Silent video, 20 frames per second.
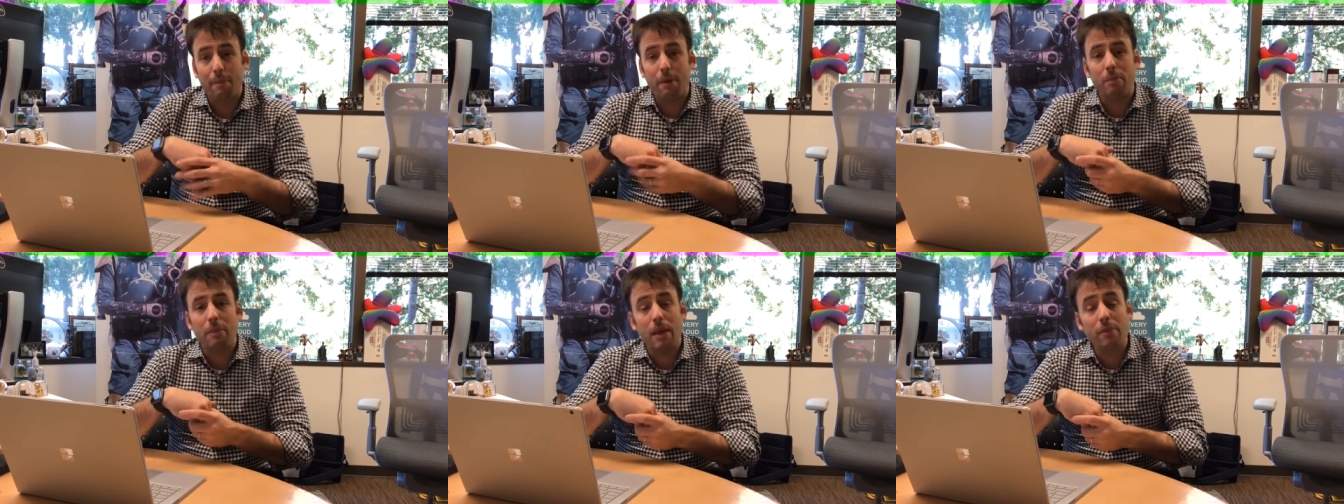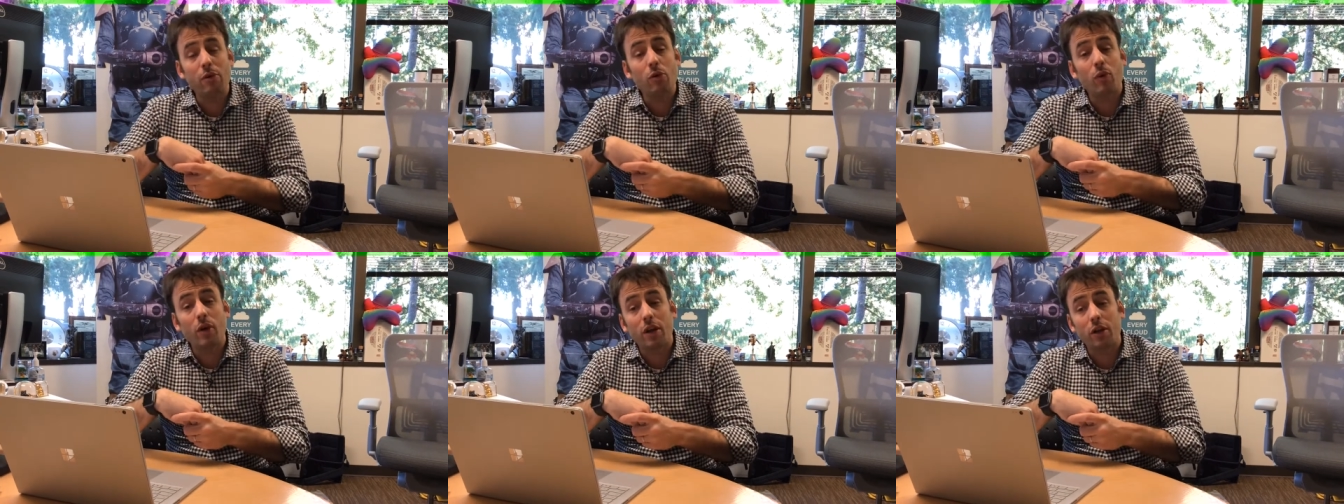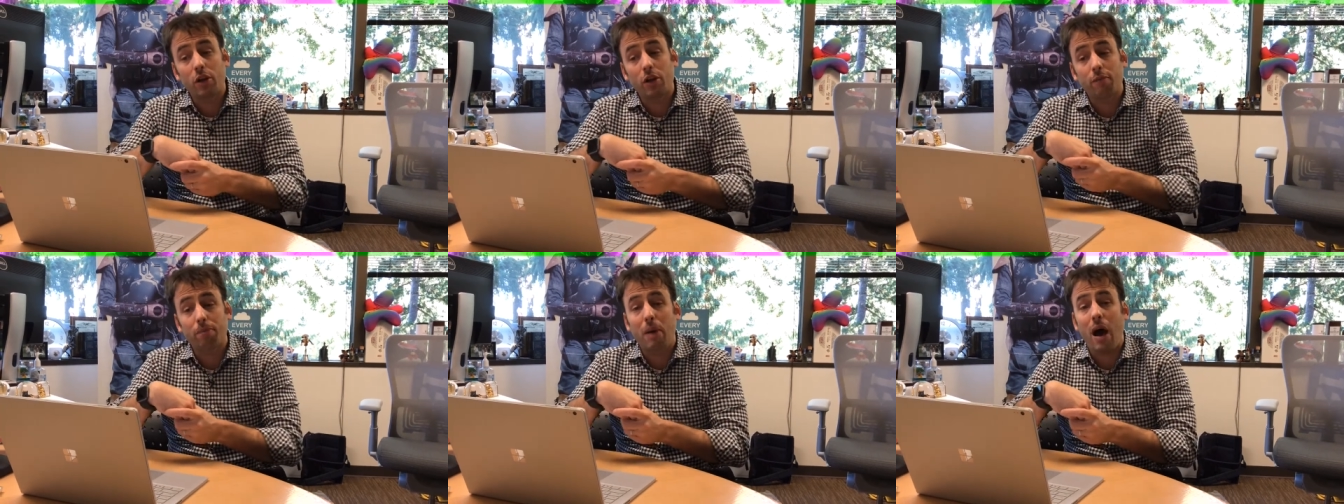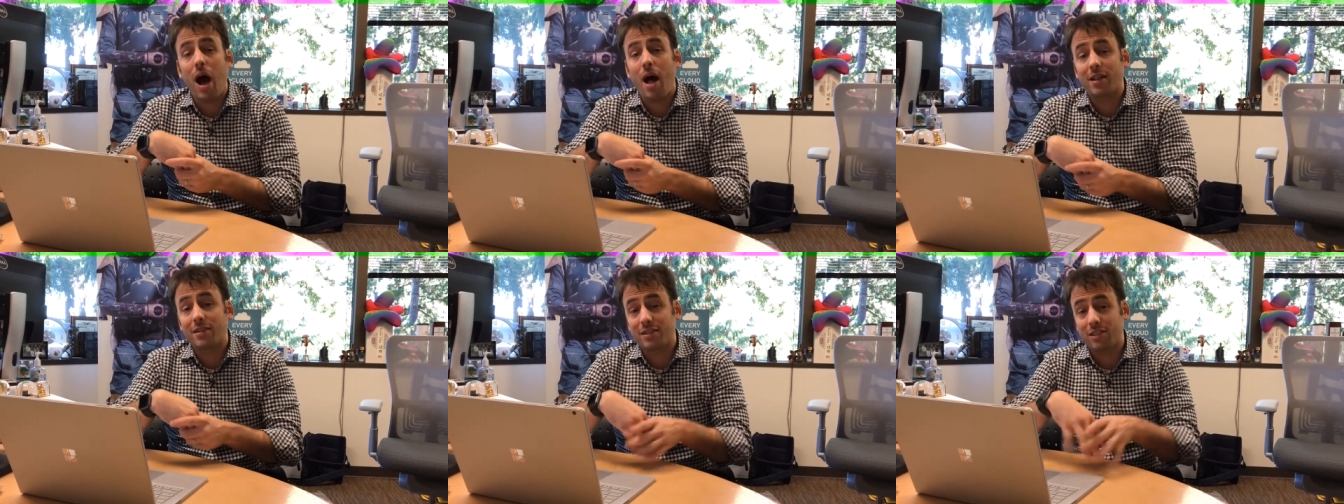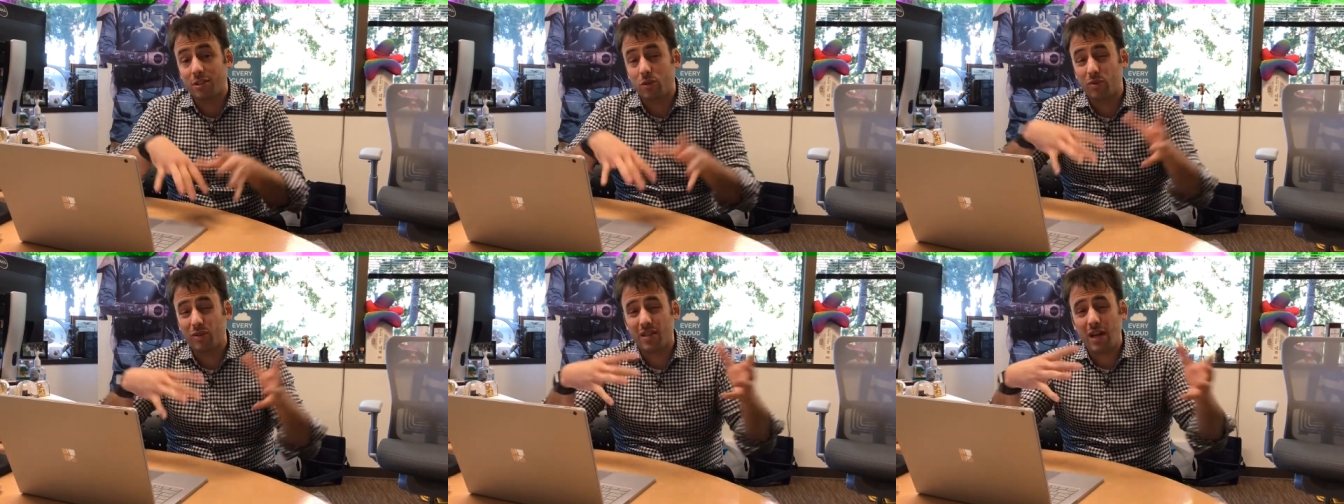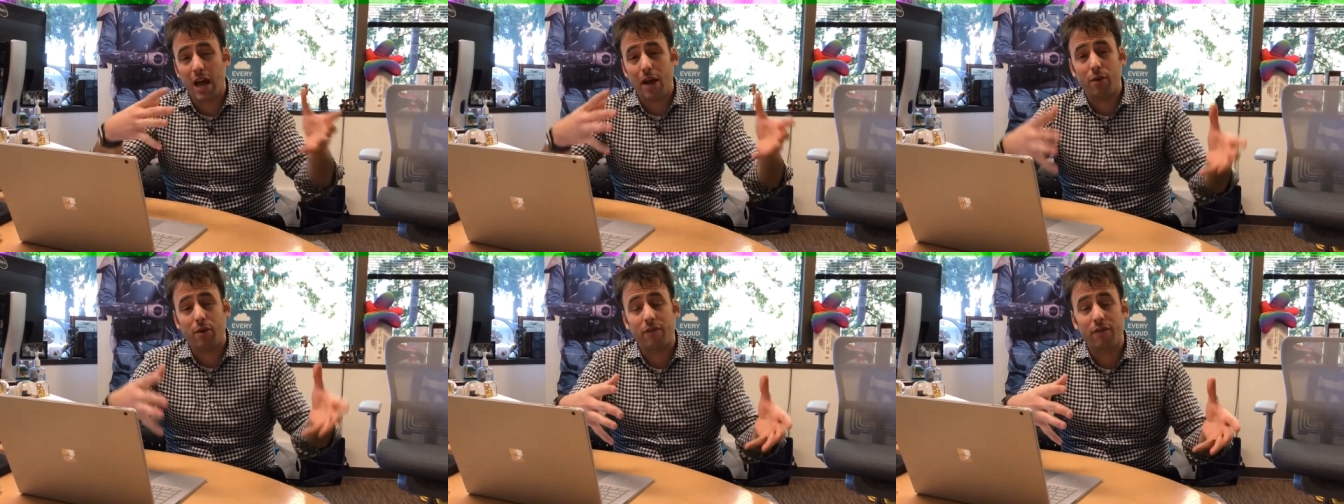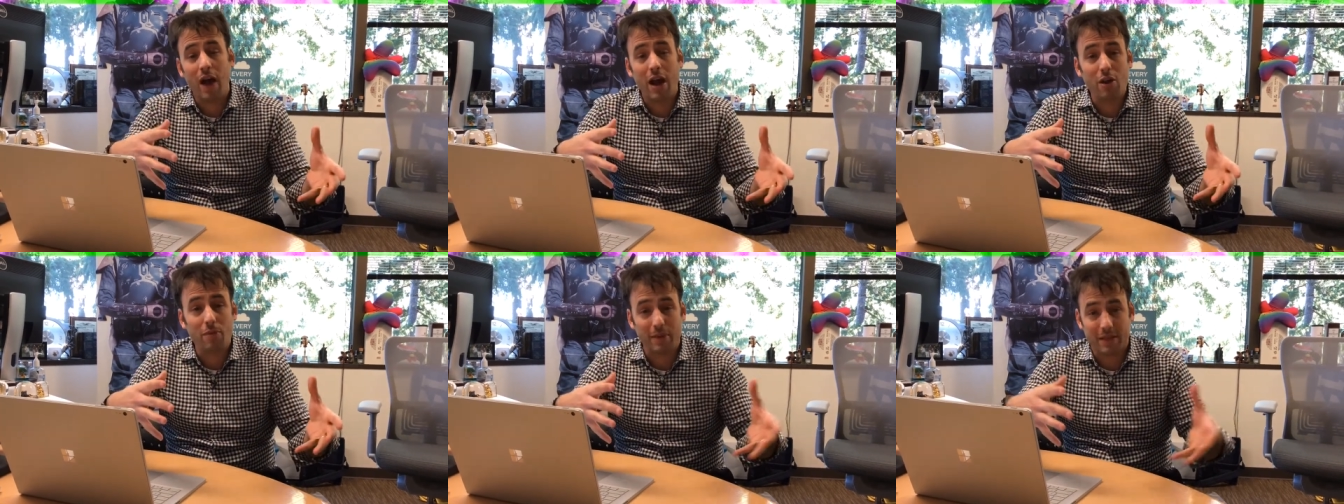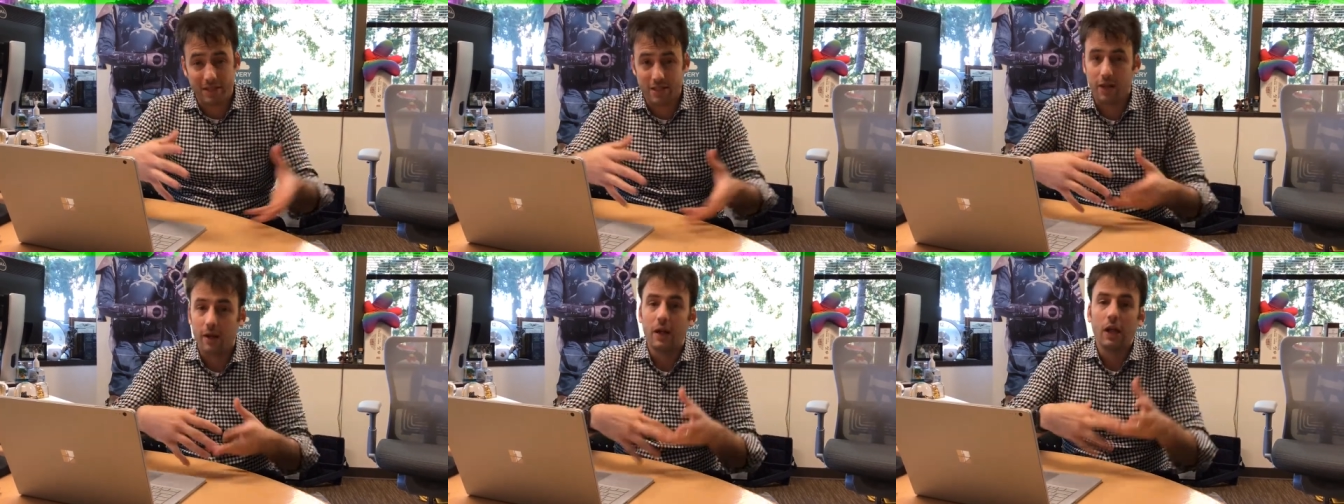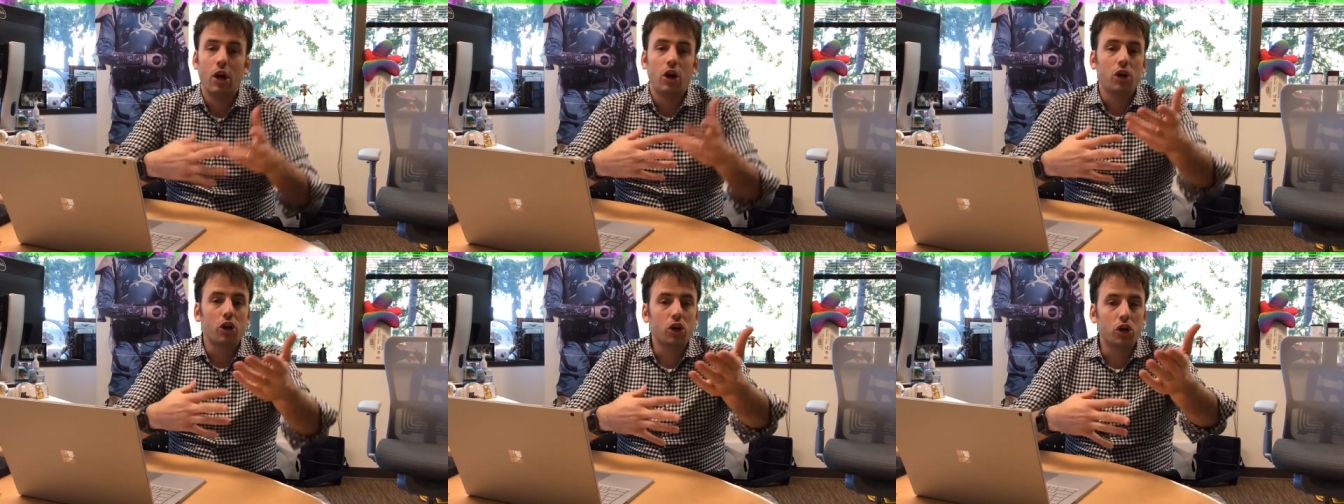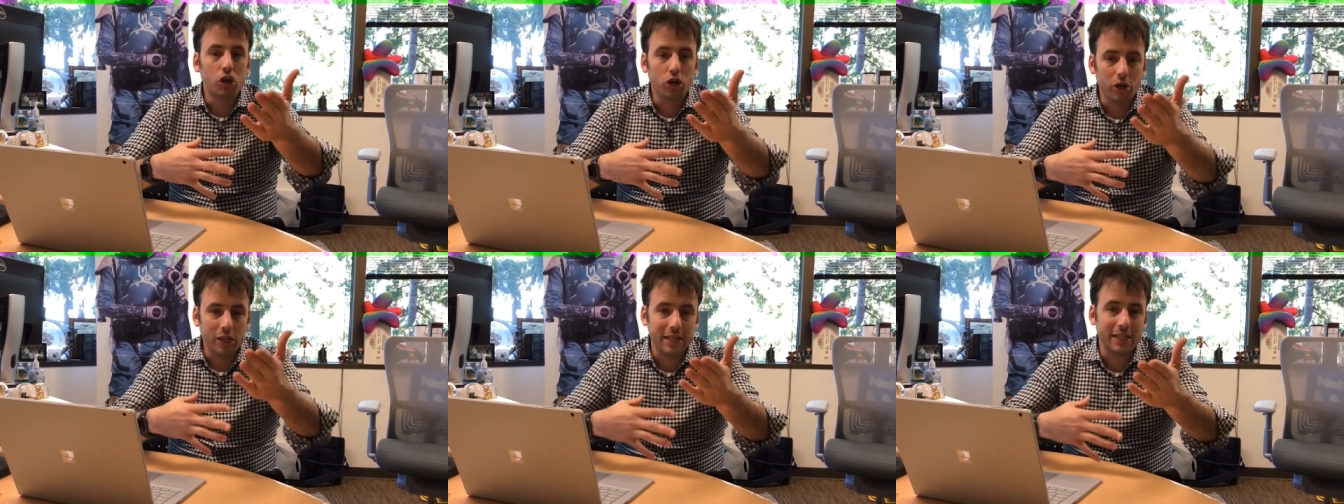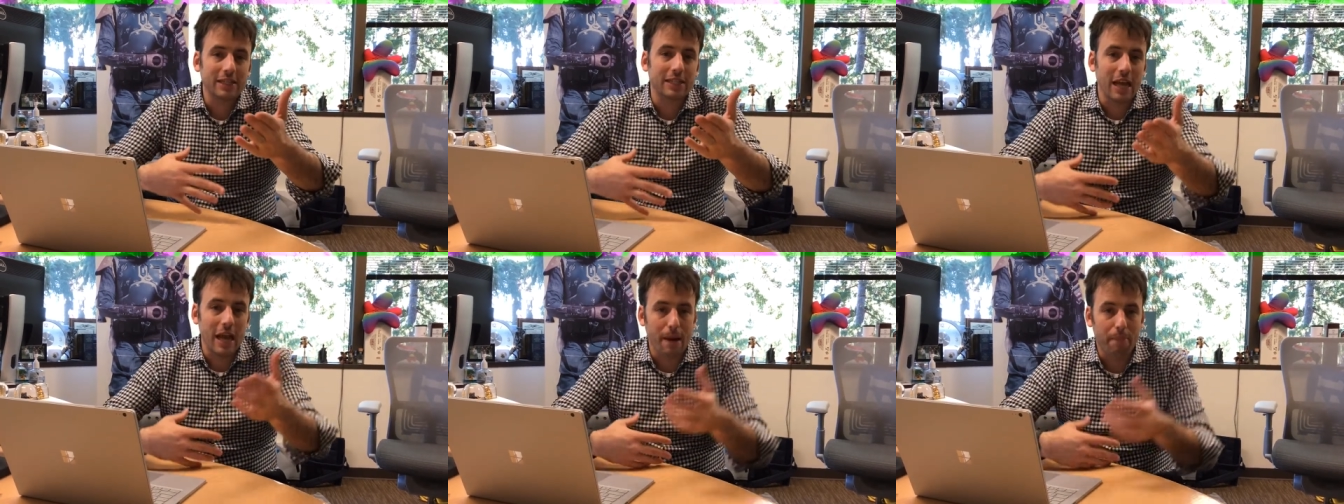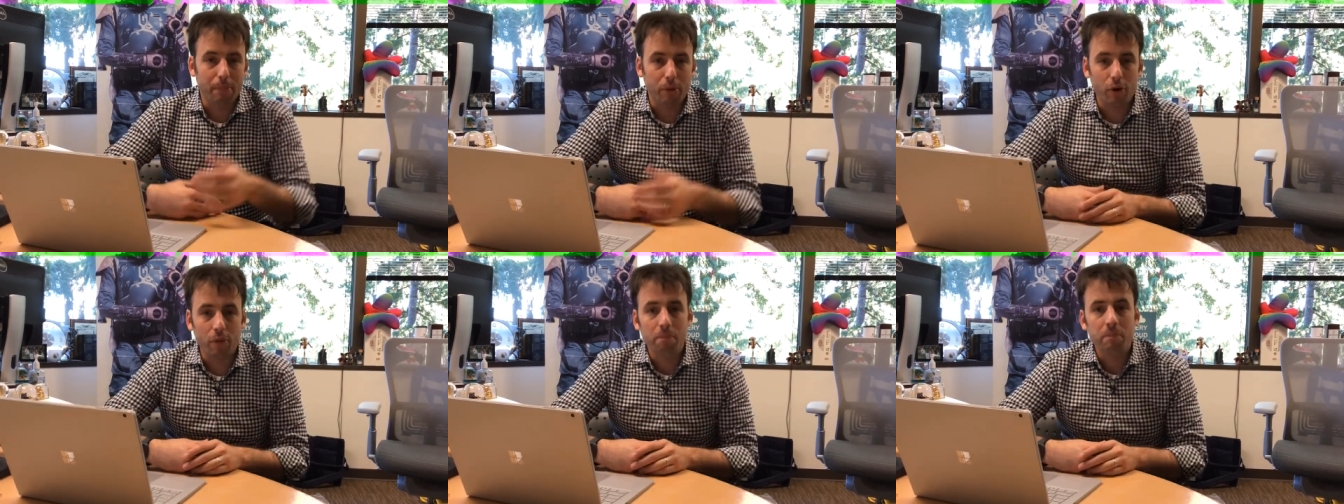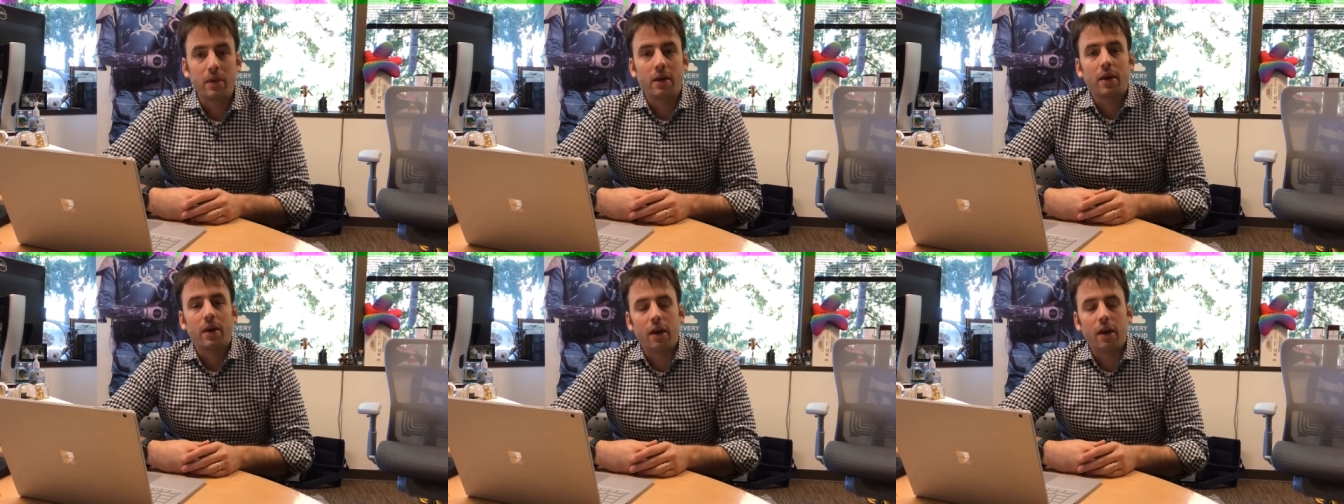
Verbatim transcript: But maybe you want to give policy to entire environments Good example,